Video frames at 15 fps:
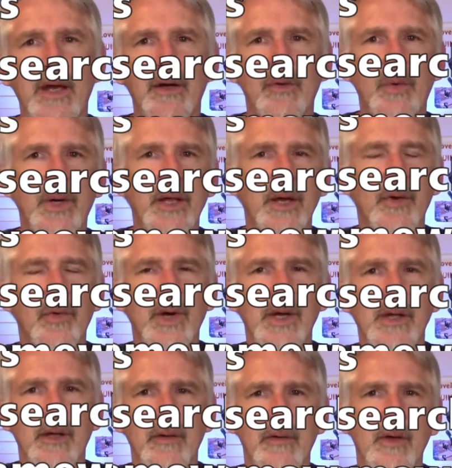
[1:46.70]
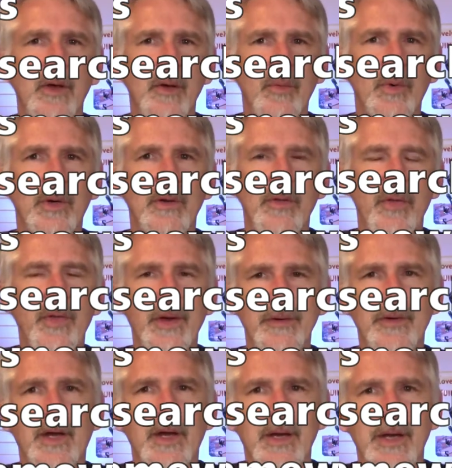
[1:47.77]
or what ingredients? What are the
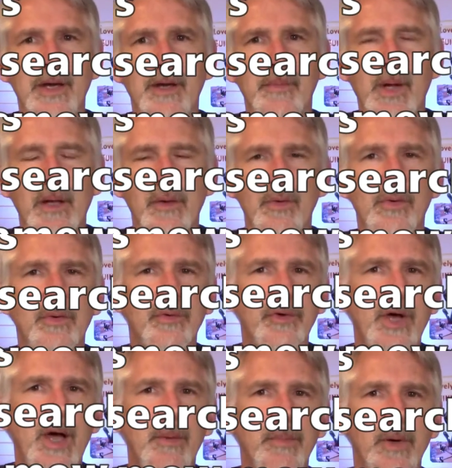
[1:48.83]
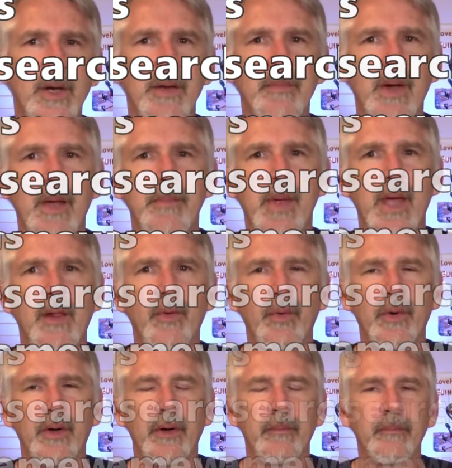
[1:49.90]
things I can get at my local shop or get by mail
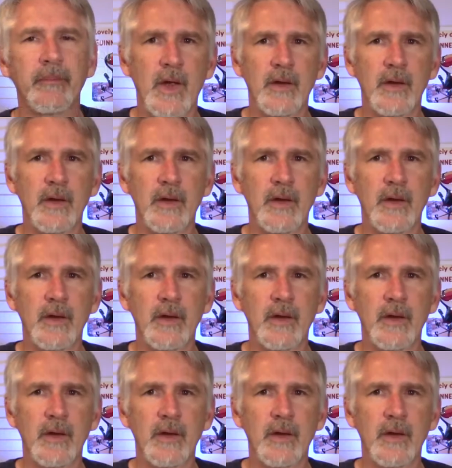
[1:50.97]
order?